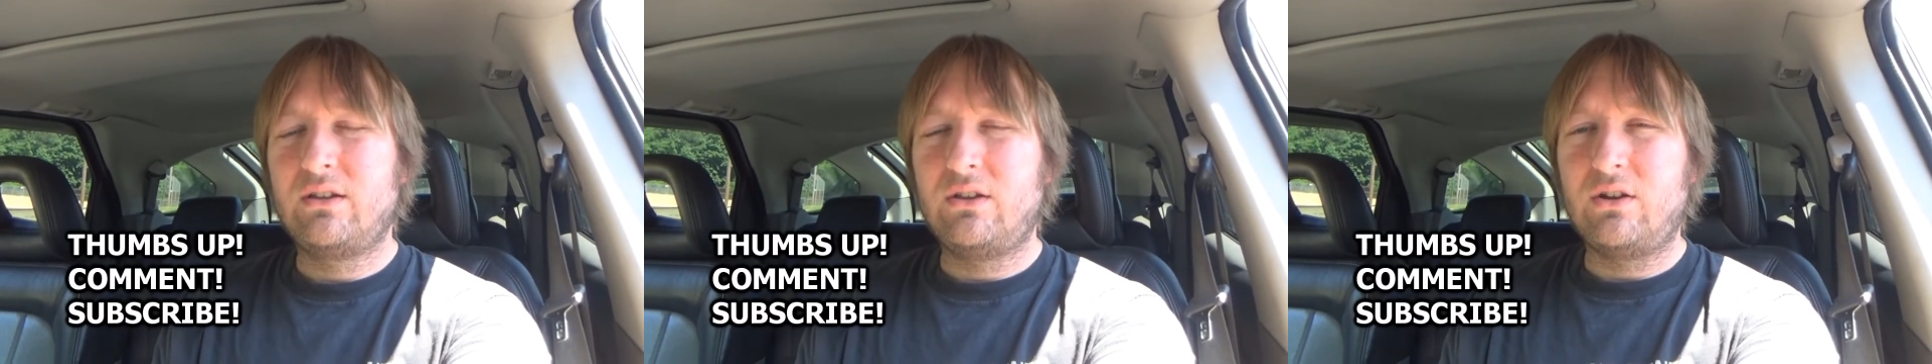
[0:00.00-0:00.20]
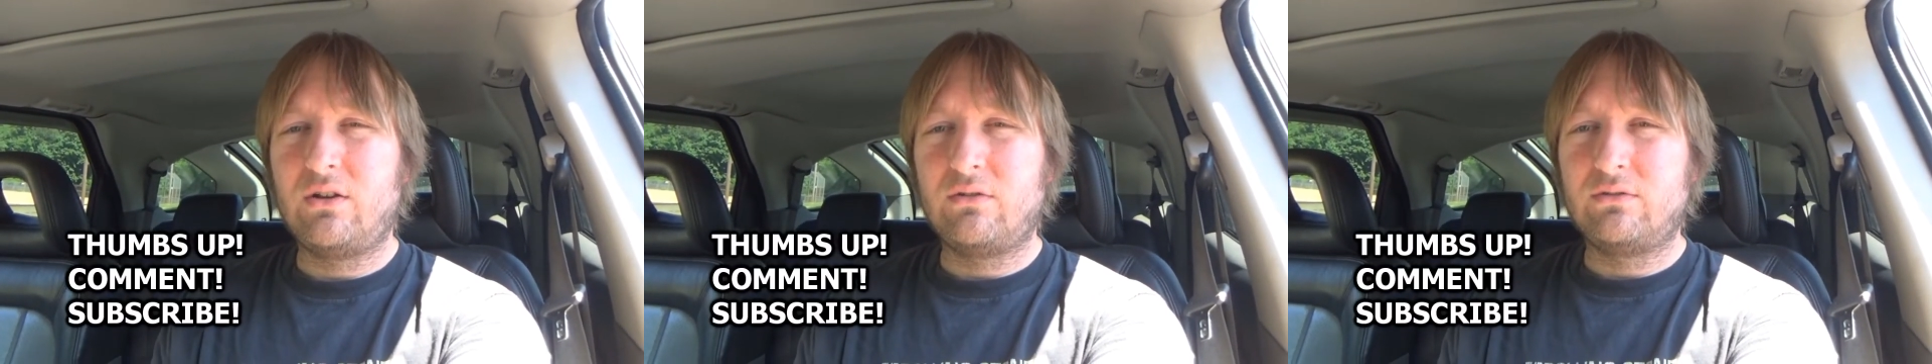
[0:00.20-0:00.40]

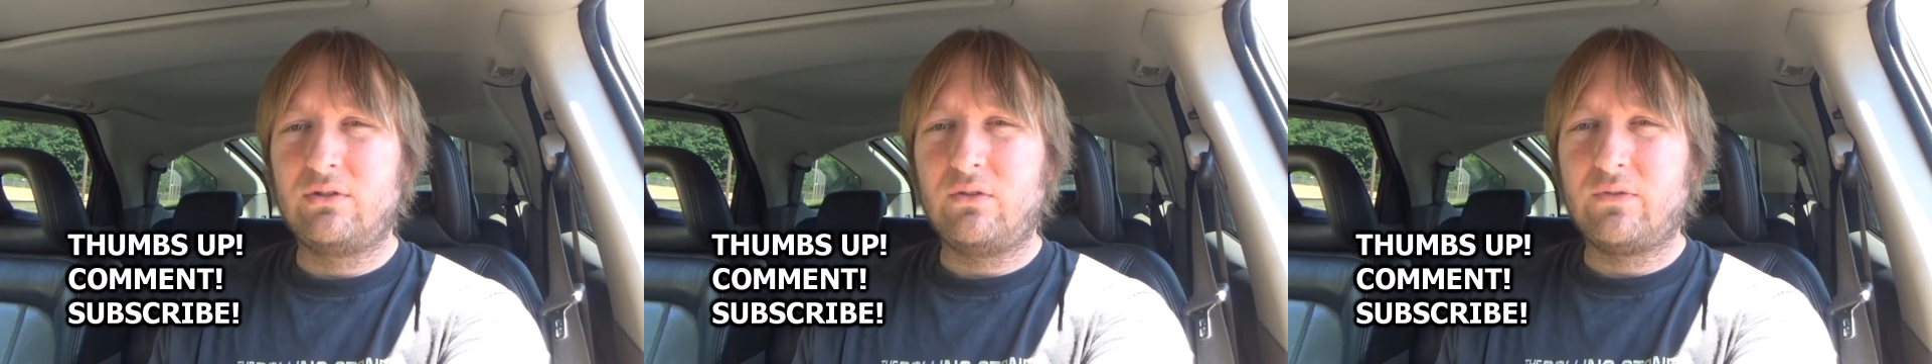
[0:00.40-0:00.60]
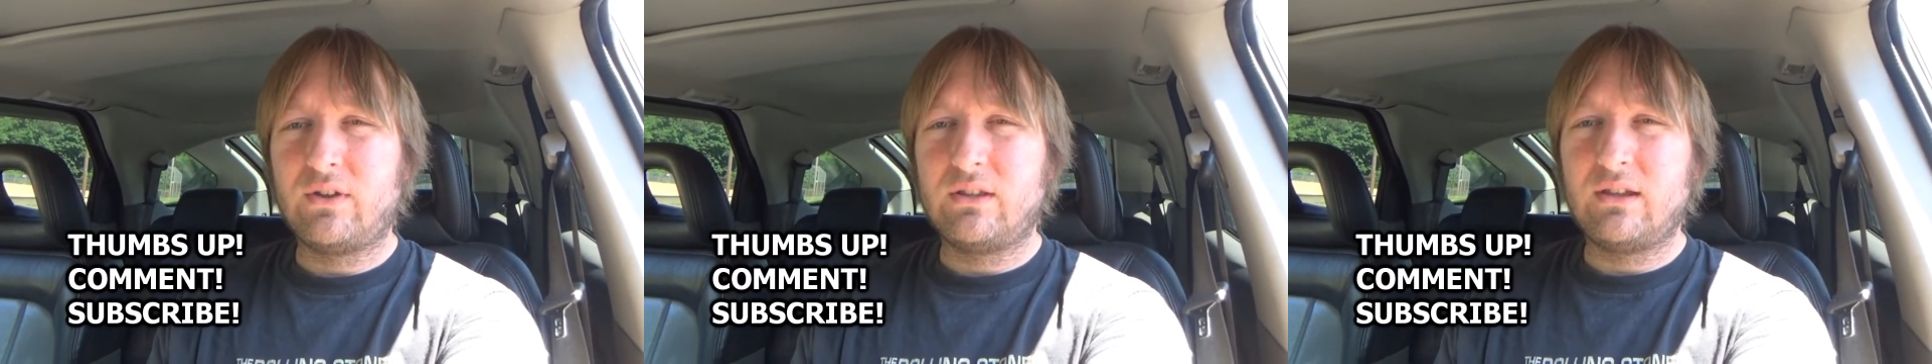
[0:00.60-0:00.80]
you know,
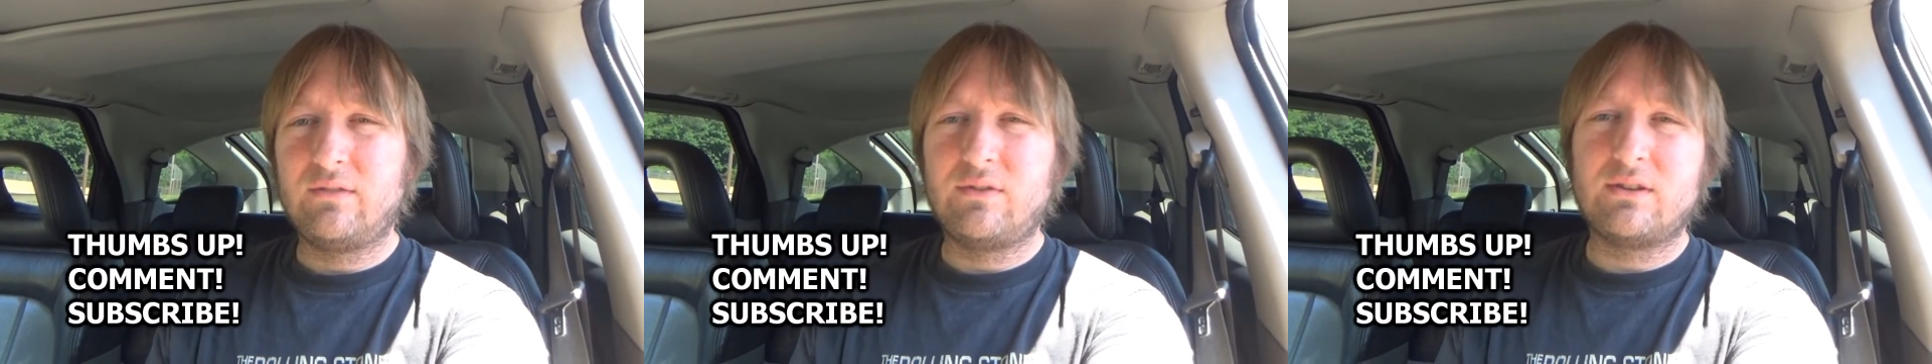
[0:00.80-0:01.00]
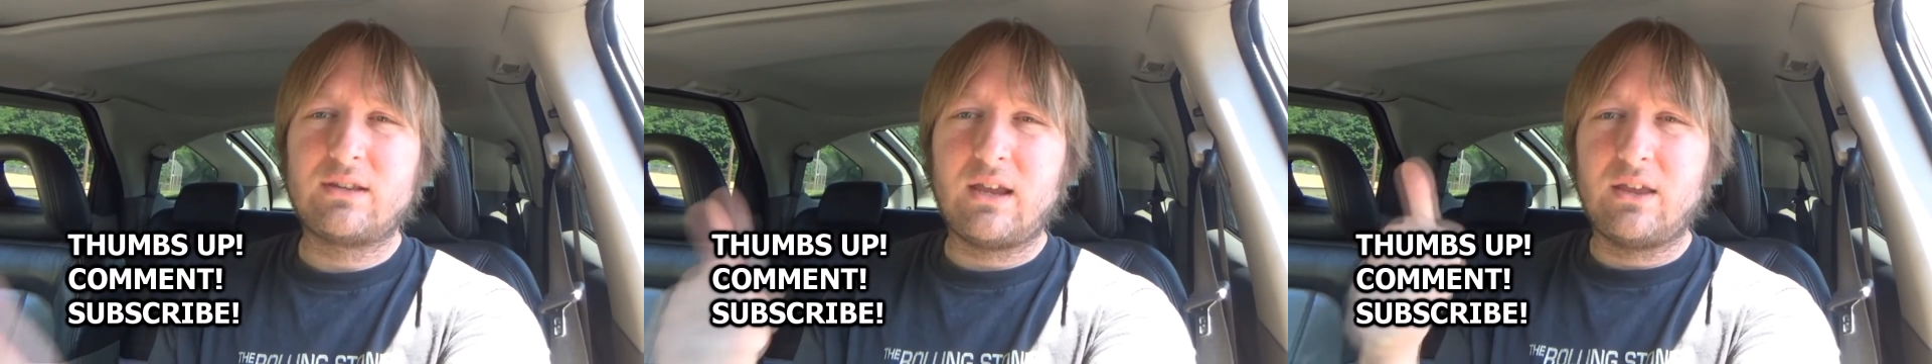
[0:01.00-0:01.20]
don't forget to
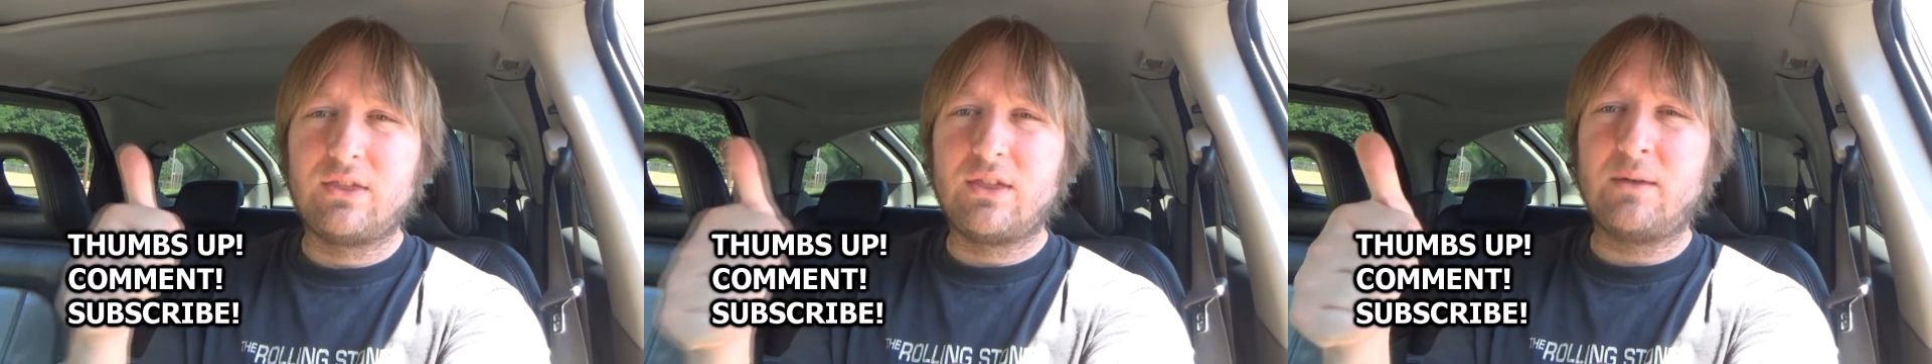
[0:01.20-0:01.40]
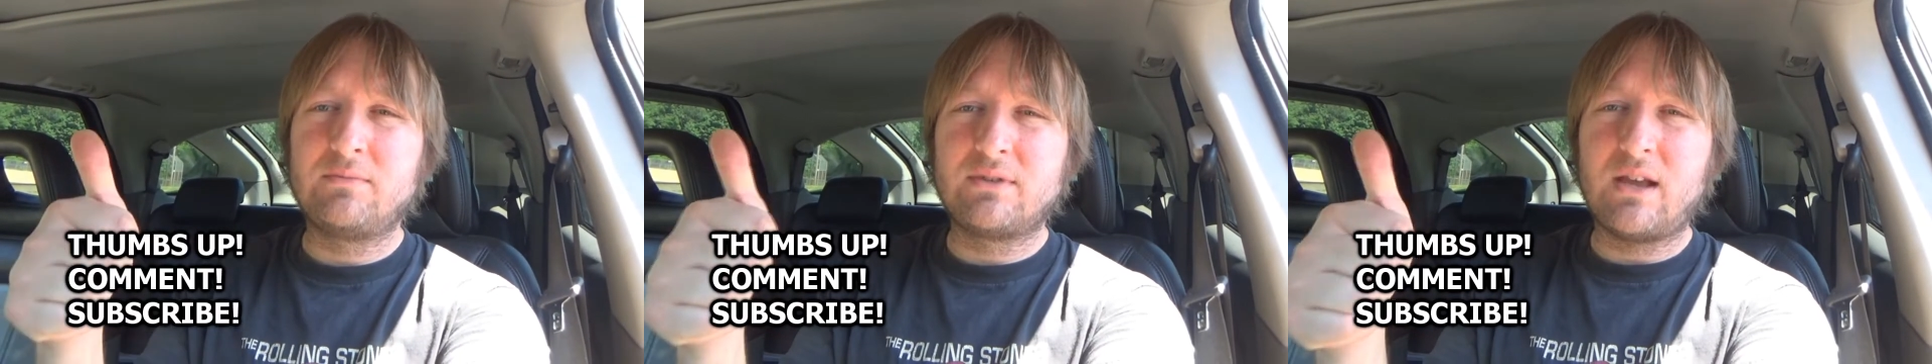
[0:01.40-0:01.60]
give this a
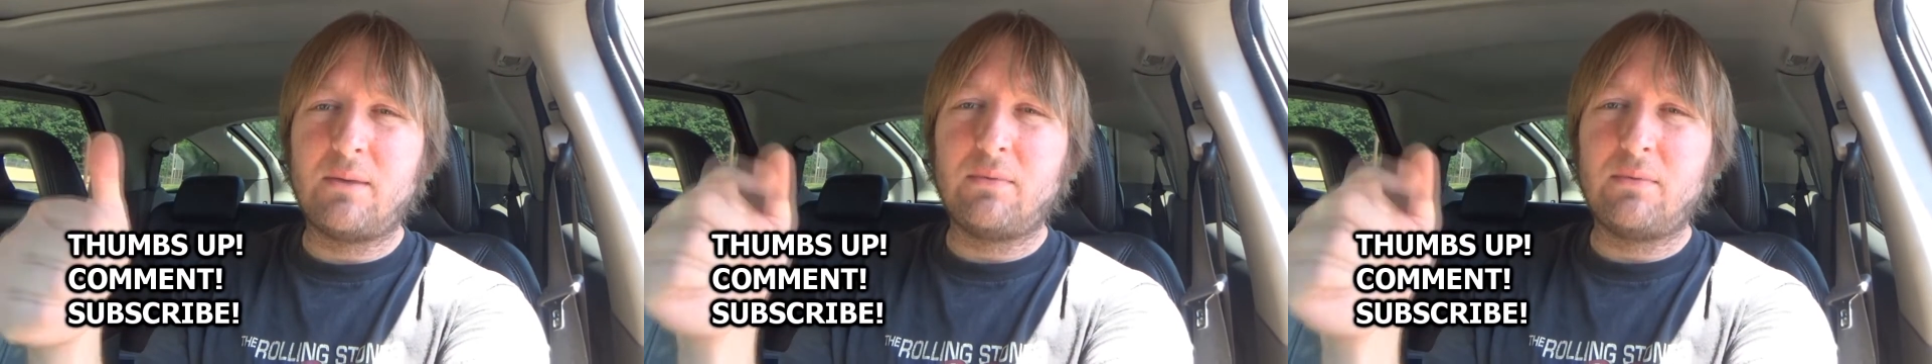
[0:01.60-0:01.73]
thumbs